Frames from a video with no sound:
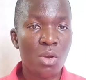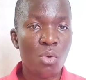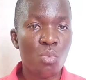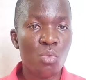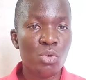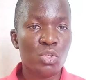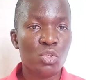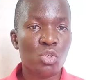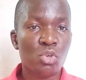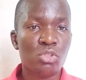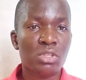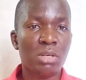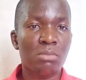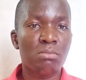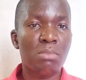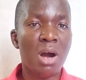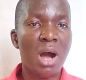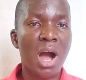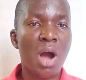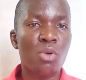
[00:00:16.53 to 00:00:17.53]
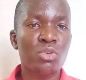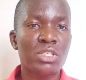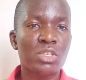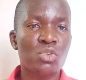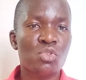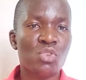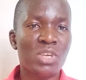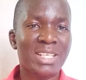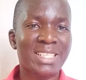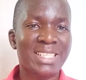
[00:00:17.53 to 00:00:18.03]
we talked
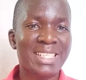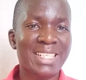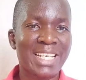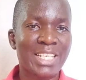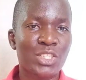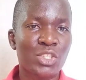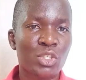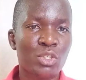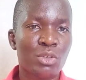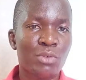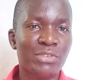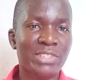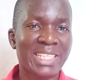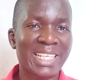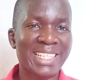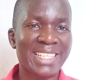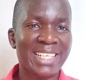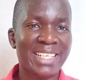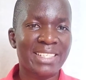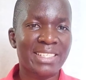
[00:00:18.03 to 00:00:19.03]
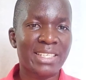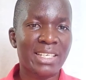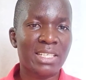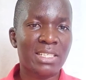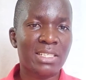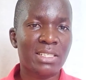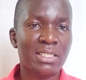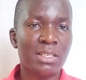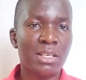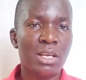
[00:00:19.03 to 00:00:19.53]
about translation of
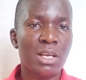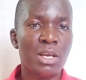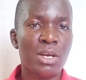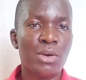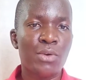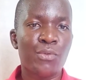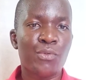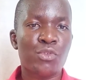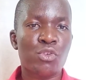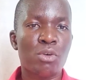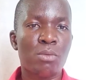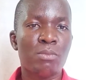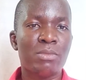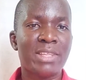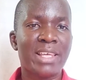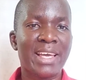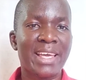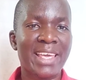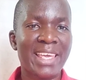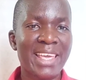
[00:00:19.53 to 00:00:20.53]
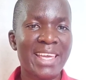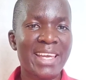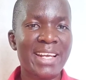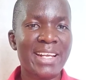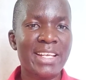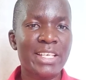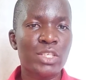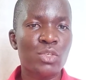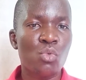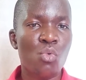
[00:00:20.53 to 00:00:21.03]
sentences from the
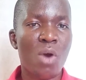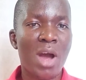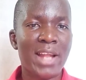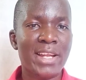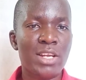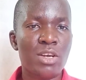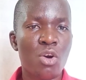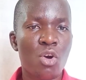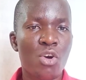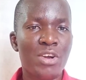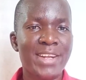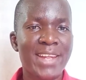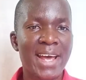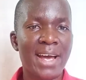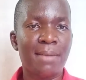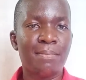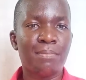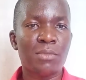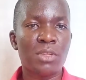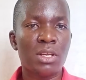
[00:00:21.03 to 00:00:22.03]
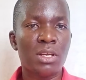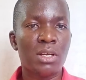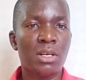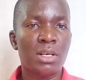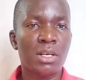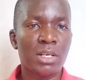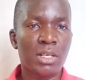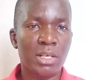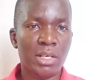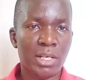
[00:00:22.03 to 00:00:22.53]
English word order
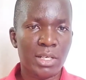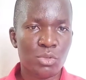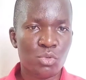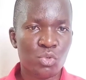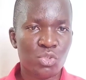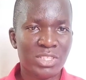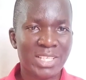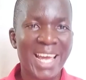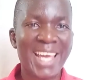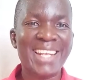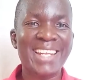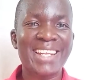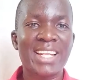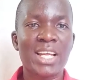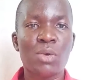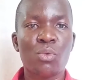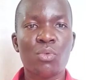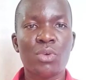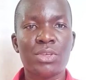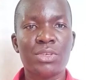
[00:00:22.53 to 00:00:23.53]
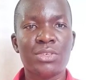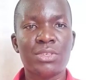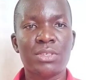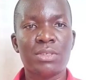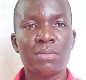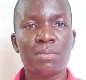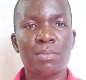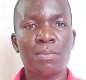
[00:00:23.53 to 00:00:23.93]
to sign language.